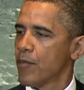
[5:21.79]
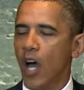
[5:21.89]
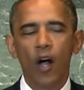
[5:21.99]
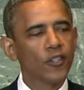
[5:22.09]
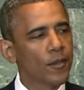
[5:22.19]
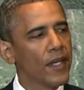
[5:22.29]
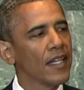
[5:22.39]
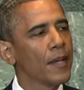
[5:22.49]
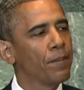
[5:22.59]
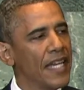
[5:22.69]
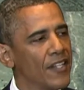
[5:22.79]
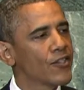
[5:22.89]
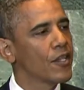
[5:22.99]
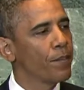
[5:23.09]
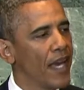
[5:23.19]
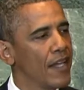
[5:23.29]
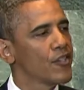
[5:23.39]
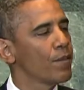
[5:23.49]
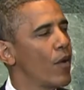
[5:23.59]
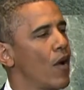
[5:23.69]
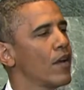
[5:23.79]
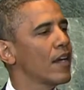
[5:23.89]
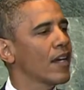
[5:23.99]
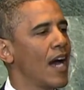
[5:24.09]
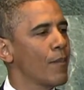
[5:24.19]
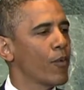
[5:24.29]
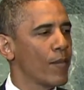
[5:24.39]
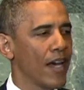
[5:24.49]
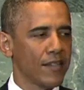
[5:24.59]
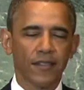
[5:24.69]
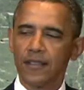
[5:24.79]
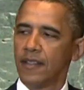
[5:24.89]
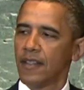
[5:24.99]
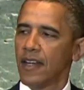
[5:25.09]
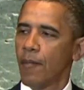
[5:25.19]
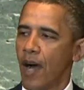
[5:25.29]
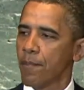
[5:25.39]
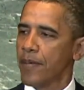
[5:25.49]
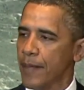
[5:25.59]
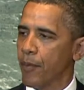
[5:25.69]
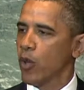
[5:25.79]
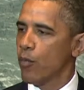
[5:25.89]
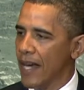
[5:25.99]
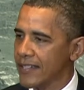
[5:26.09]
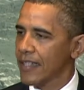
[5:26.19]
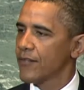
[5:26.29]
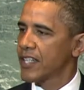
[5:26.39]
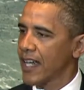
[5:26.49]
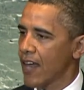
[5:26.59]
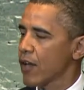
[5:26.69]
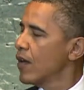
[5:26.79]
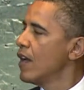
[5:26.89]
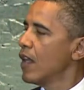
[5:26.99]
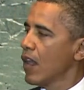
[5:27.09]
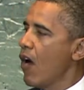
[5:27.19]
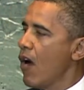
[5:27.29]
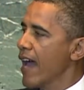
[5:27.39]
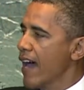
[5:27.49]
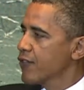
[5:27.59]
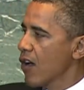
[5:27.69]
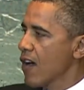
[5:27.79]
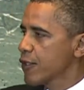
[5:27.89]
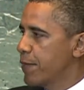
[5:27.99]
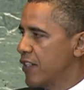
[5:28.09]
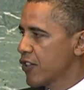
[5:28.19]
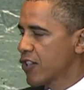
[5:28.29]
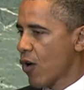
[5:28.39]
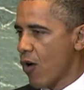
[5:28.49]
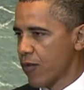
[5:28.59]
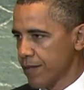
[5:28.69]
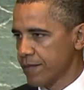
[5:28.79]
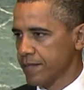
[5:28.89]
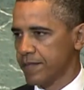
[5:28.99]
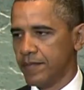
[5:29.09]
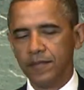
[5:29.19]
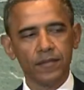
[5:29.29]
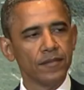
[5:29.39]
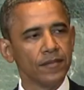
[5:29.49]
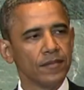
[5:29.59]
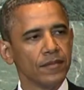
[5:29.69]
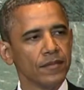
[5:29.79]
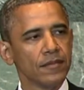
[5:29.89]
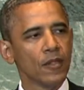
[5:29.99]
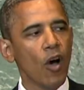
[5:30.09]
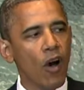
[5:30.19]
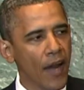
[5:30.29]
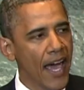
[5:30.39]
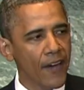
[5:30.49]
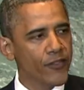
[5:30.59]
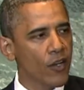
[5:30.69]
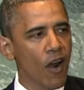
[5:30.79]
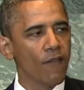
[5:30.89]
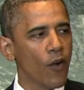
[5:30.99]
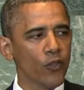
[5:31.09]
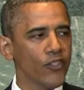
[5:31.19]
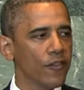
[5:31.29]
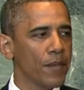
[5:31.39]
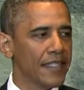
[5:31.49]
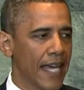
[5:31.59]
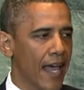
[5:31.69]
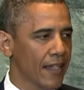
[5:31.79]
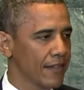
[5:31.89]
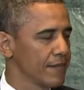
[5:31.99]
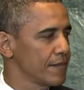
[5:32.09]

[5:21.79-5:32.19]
Ultimately, peace depends upon compromise among people who must live together long after our speeches are over, long after our votes have been tallied.